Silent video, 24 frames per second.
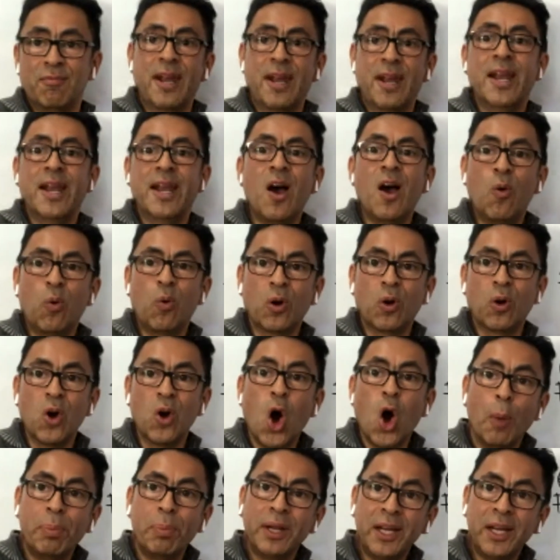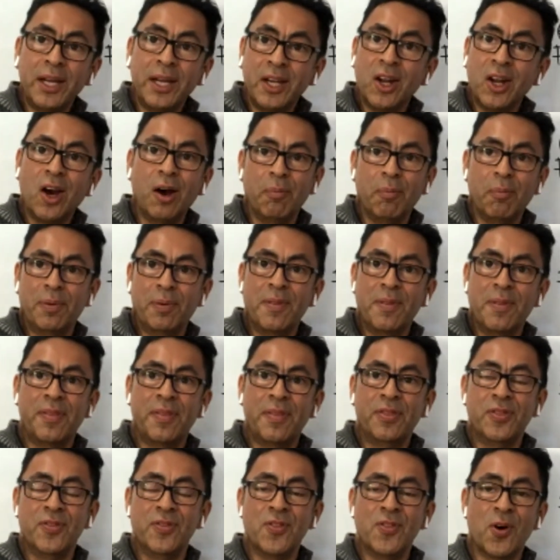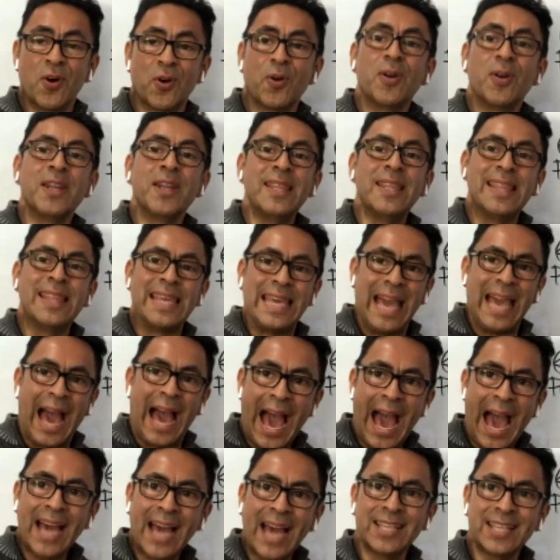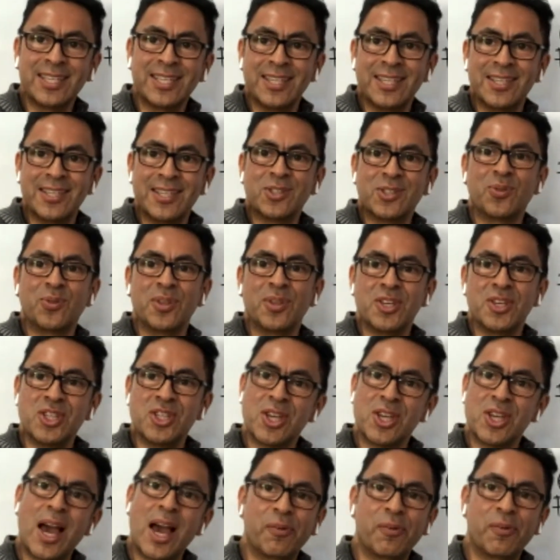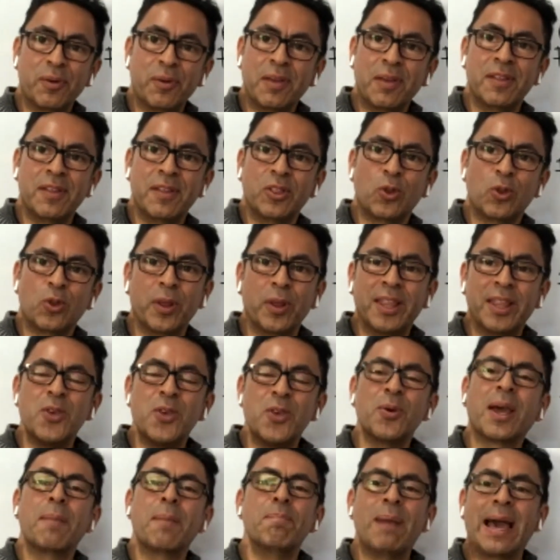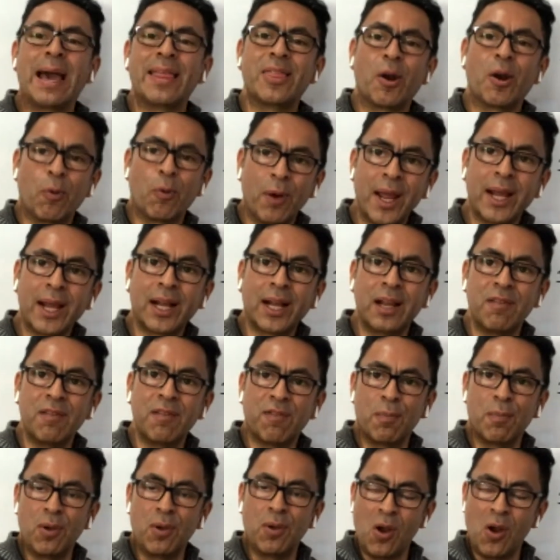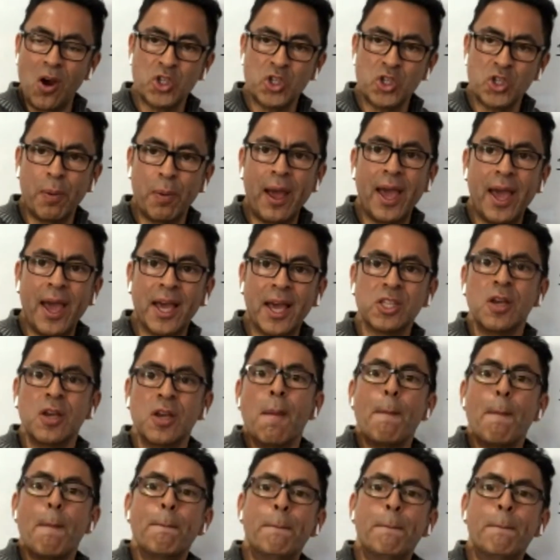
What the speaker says: Right now we're opening up not only the access to the shadow inventory that you can buy directly from large banks,